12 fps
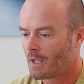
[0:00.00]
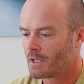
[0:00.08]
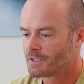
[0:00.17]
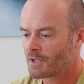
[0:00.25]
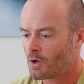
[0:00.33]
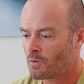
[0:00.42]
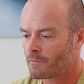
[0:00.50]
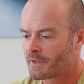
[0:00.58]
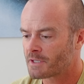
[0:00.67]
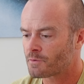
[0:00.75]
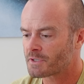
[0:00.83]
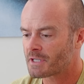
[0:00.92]
So
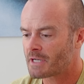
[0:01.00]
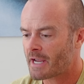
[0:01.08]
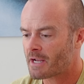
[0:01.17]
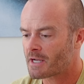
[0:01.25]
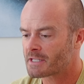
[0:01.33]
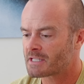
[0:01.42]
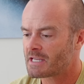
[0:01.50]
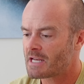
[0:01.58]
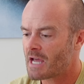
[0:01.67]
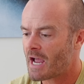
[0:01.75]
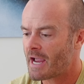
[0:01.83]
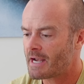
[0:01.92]
this was the Nikon
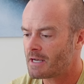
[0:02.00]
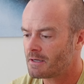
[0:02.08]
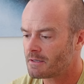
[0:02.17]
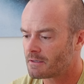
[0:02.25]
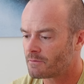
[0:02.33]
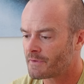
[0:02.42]
Z9